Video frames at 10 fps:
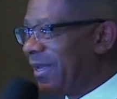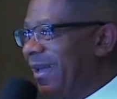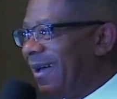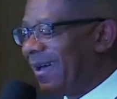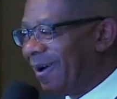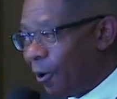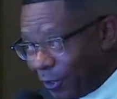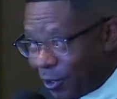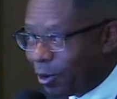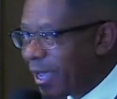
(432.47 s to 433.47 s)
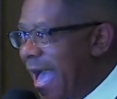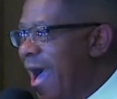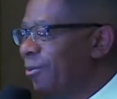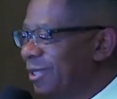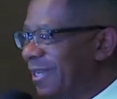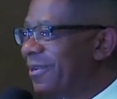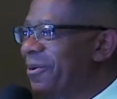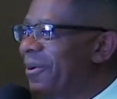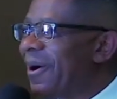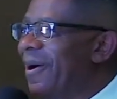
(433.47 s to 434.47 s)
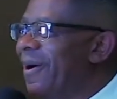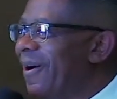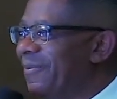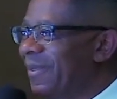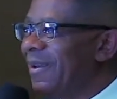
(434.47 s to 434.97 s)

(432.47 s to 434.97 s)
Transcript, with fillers: uh, on your couch, in your car.